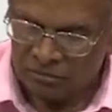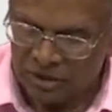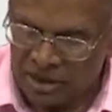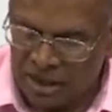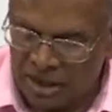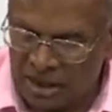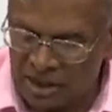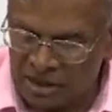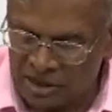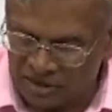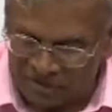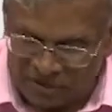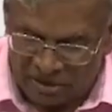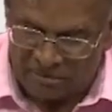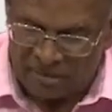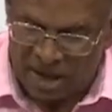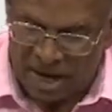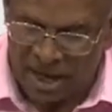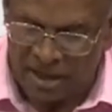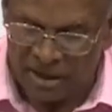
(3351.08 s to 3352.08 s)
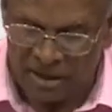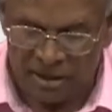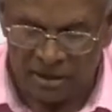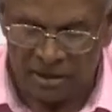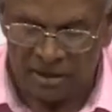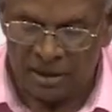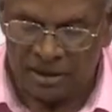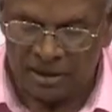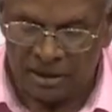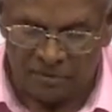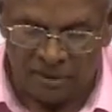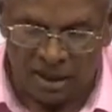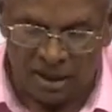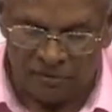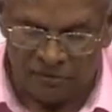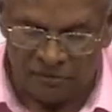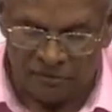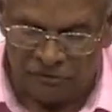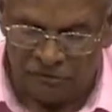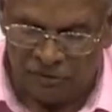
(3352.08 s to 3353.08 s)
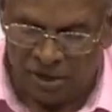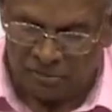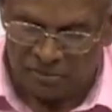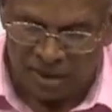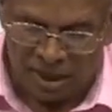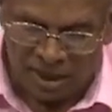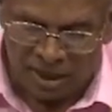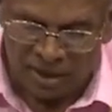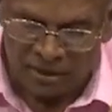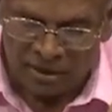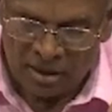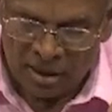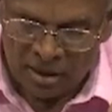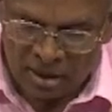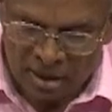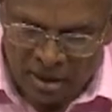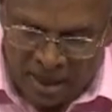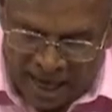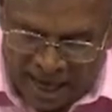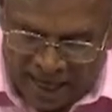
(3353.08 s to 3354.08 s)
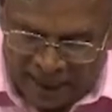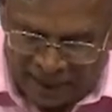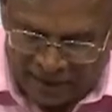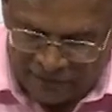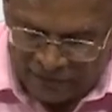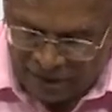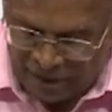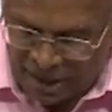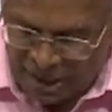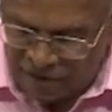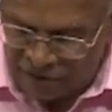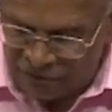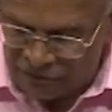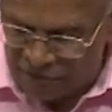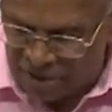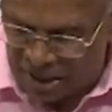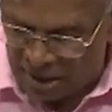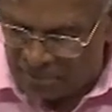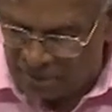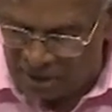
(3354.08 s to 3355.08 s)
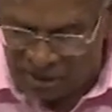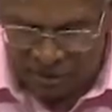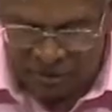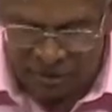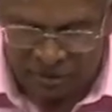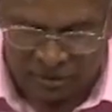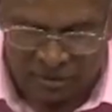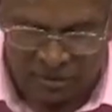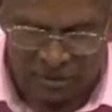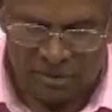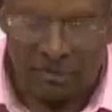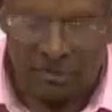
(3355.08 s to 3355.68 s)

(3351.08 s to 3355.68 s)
D is given by the similar formula. I have an FW,